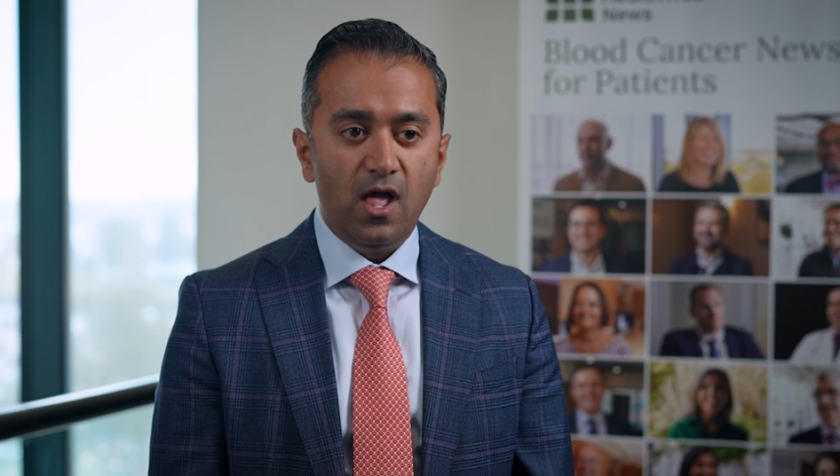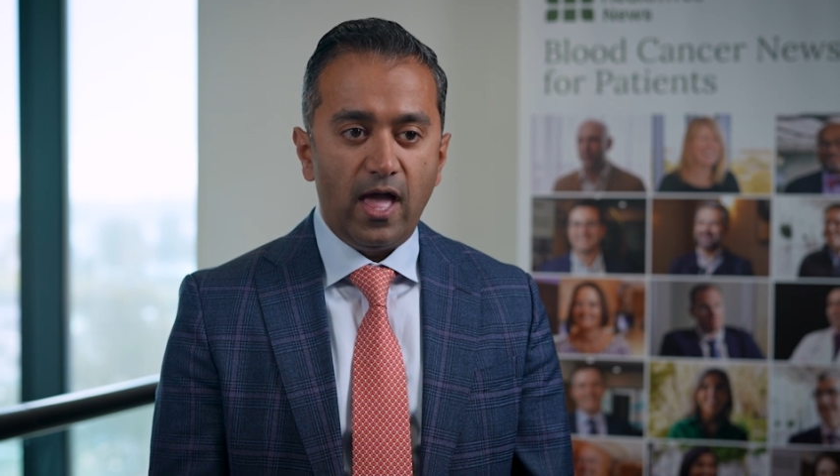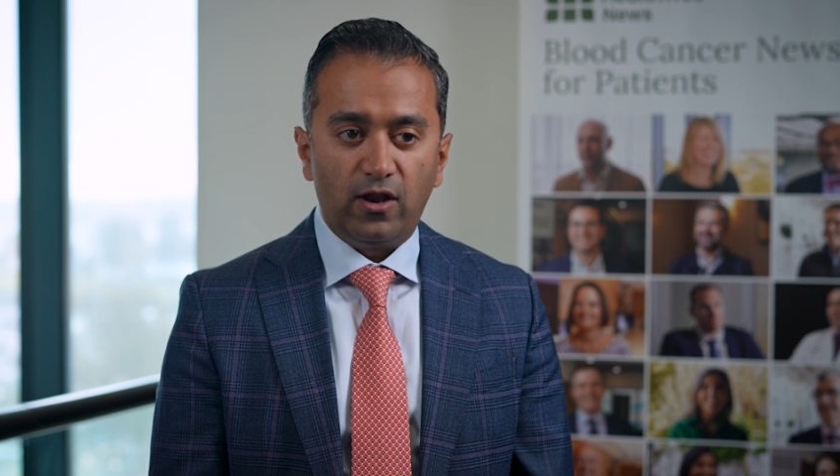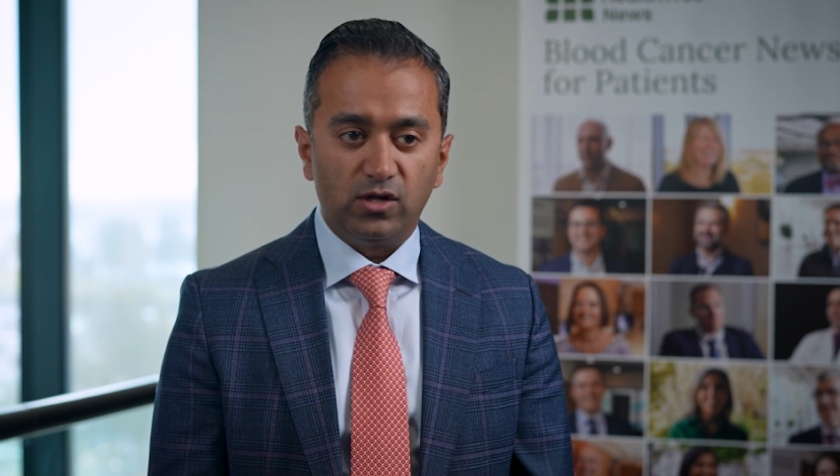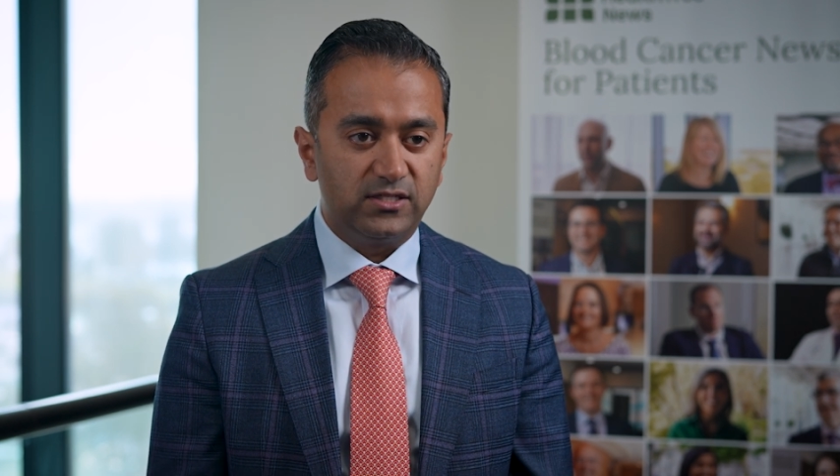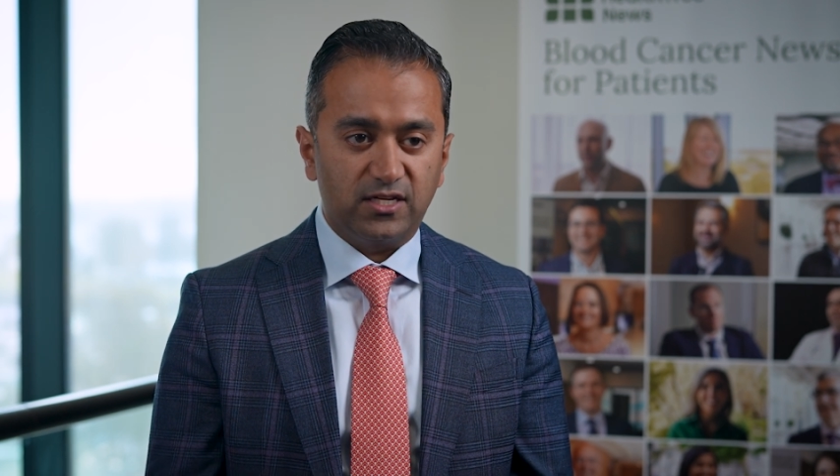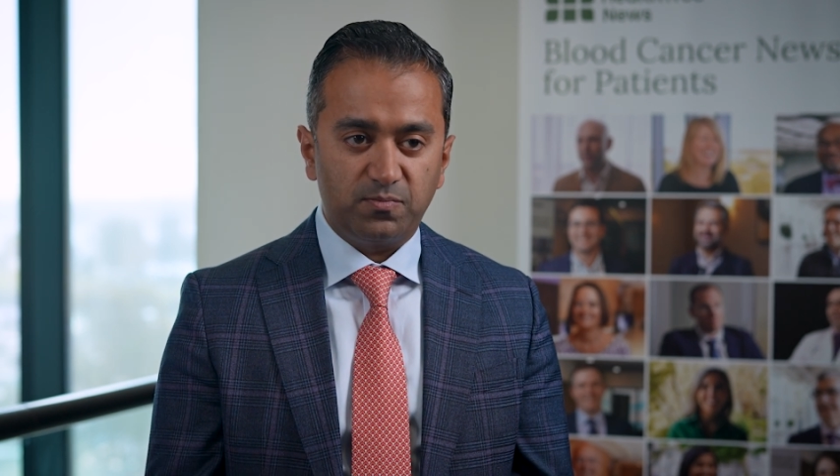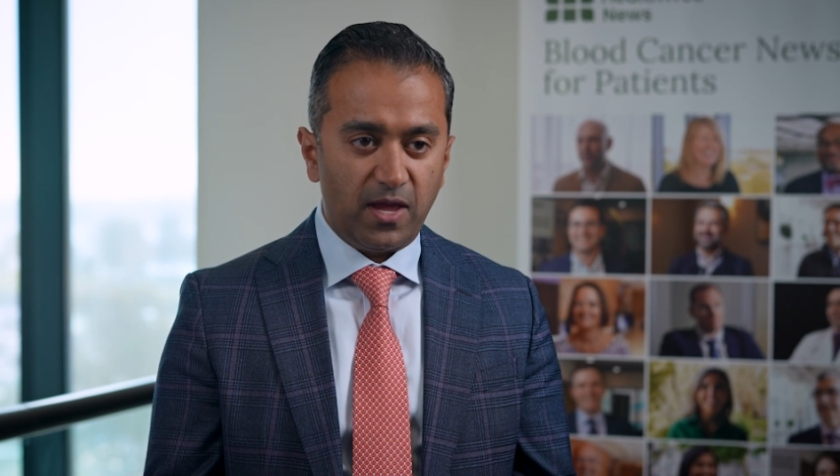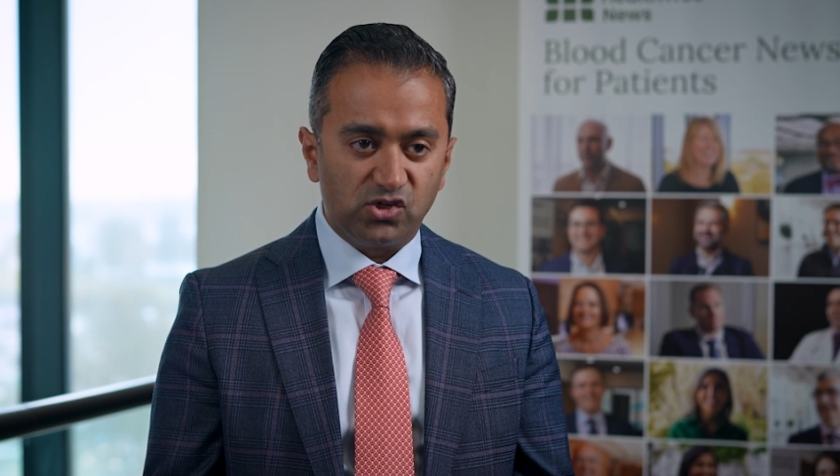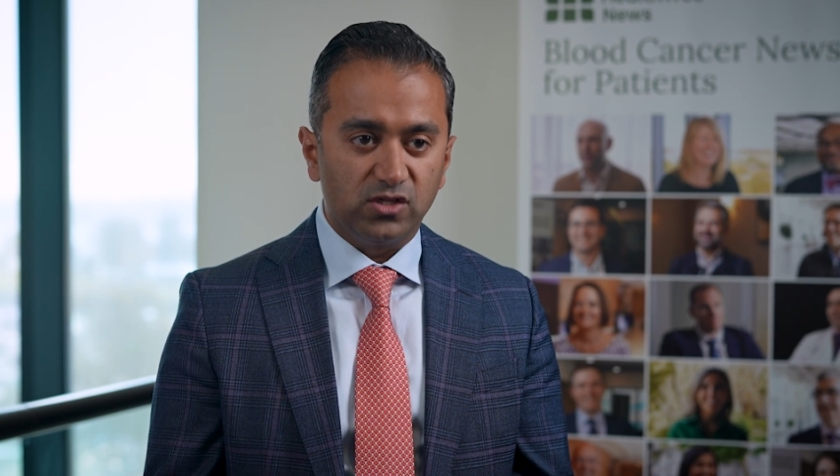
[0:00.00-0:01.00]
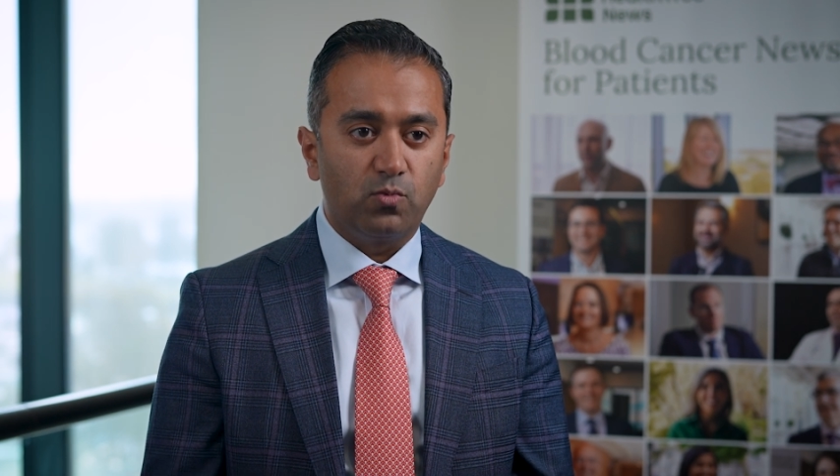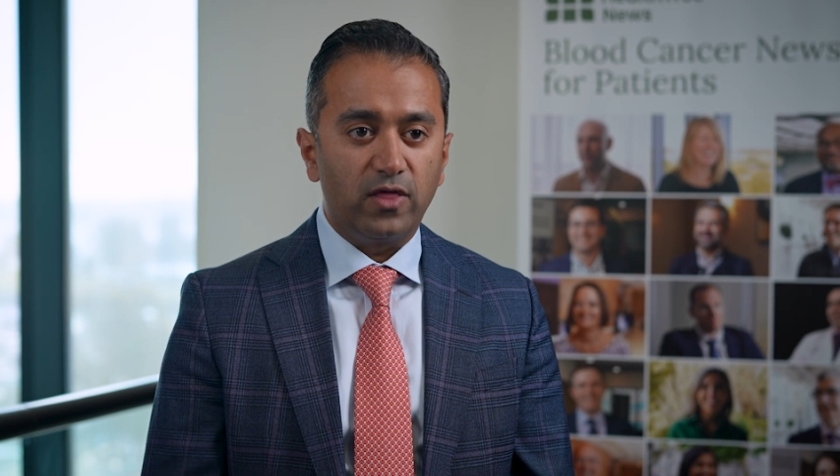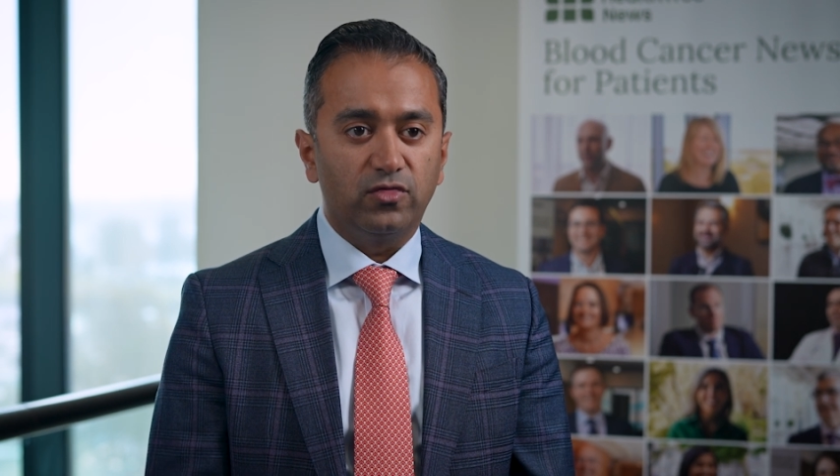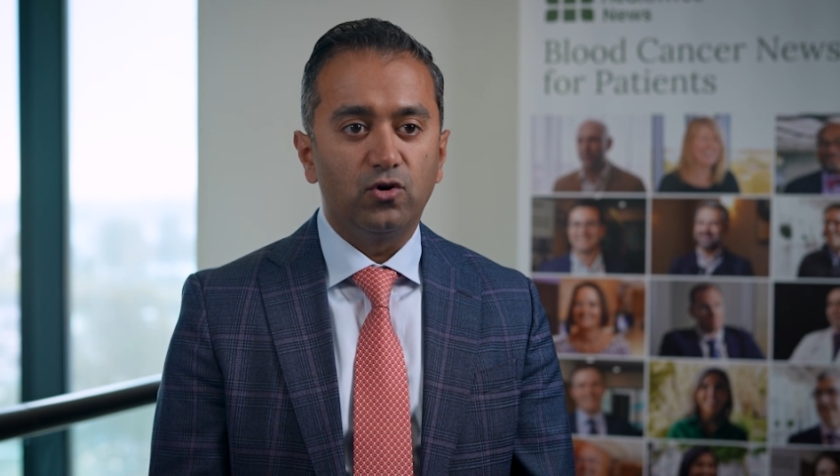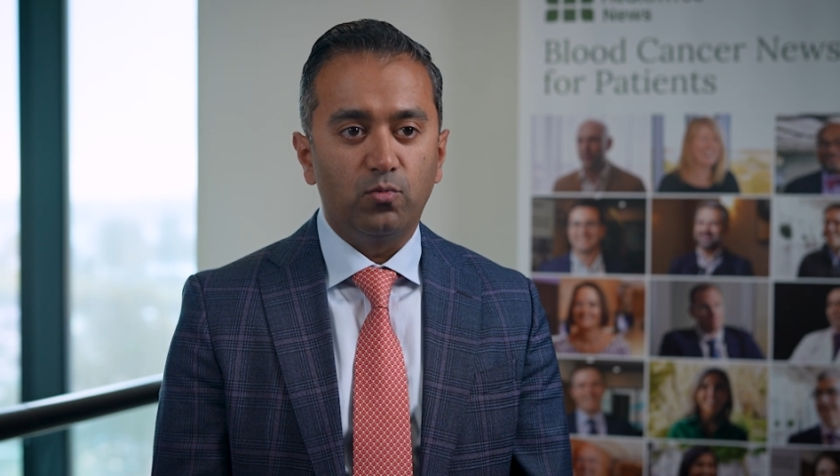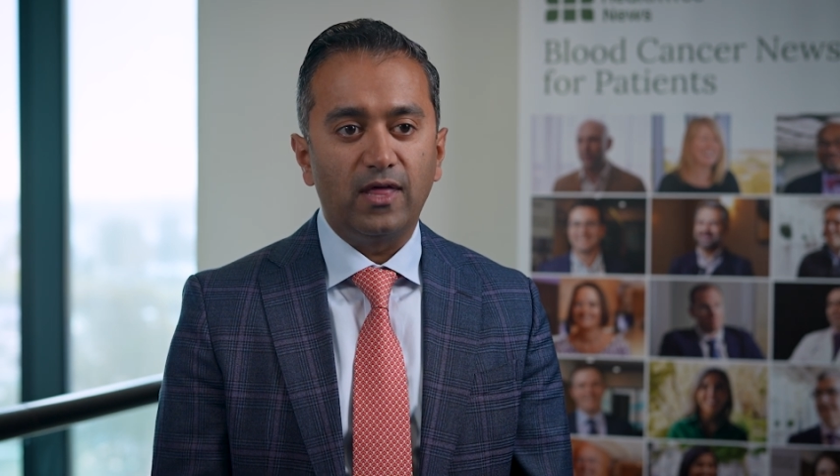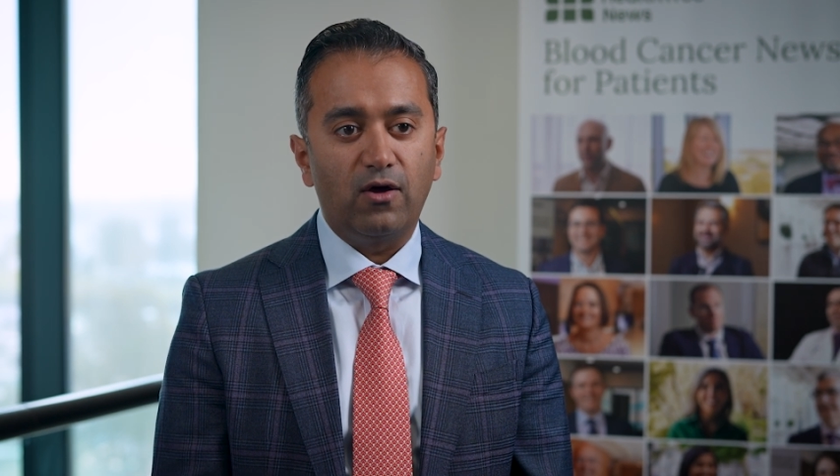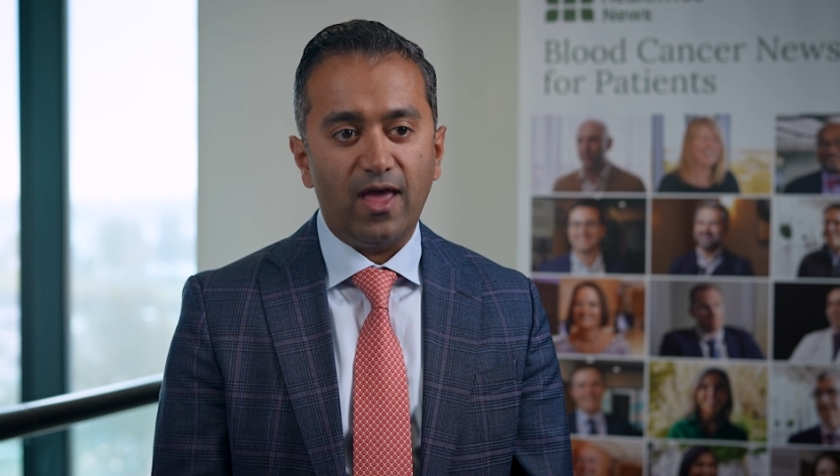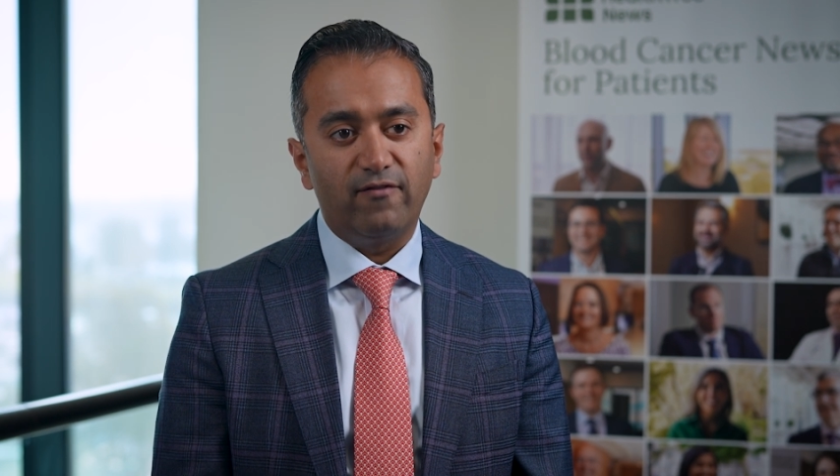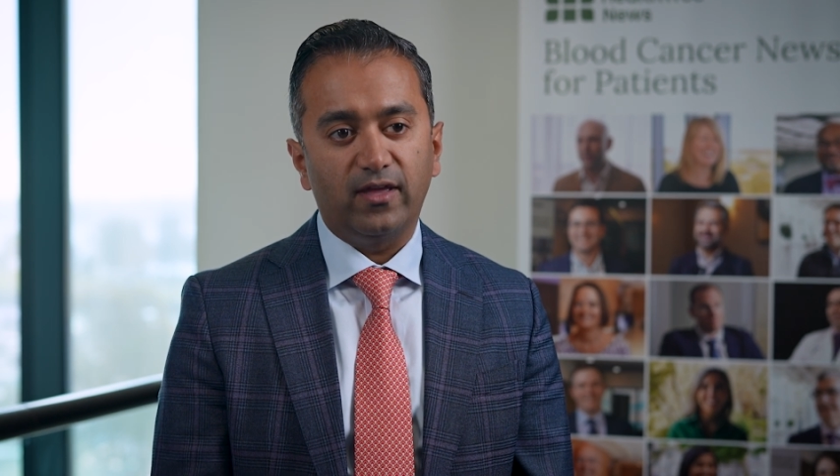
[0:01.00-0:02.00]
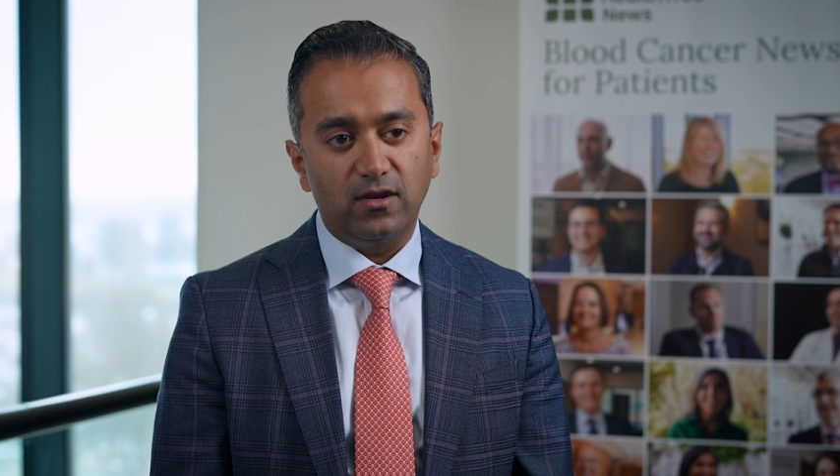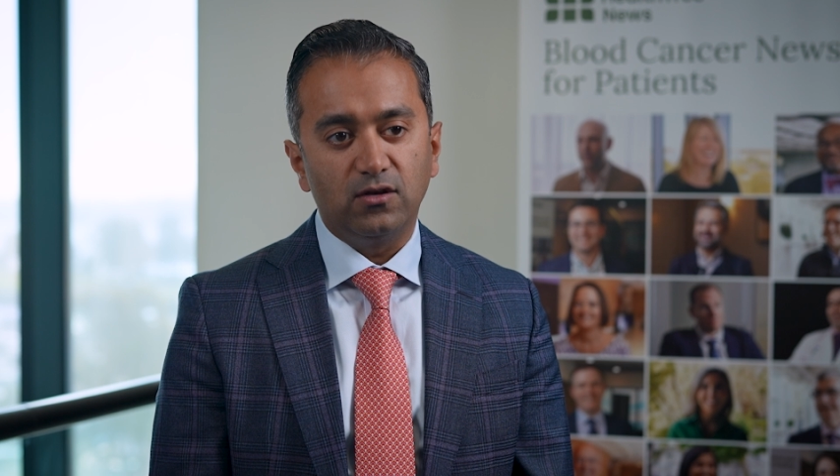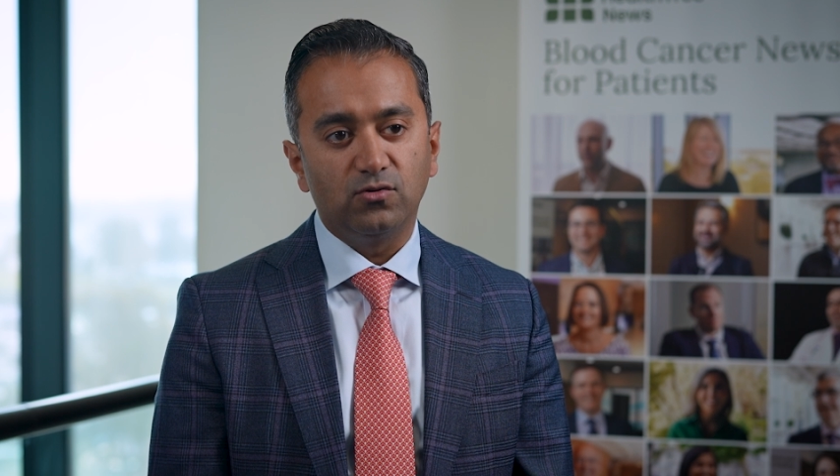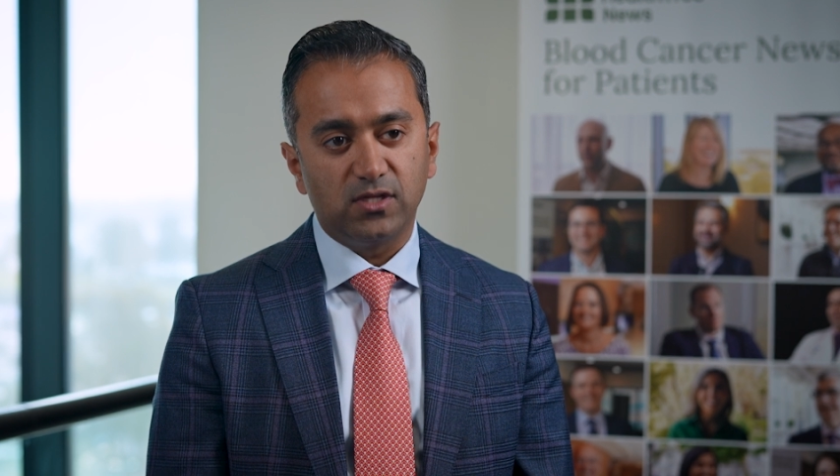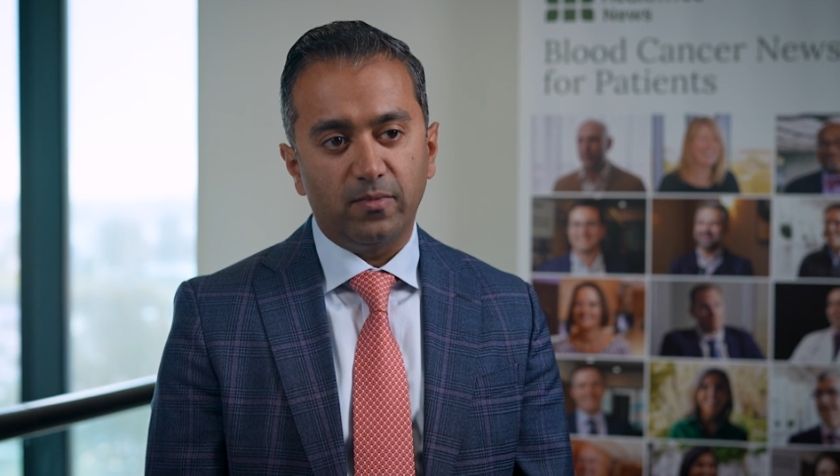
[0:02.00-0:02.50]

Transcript: and all six patients went through without having any dose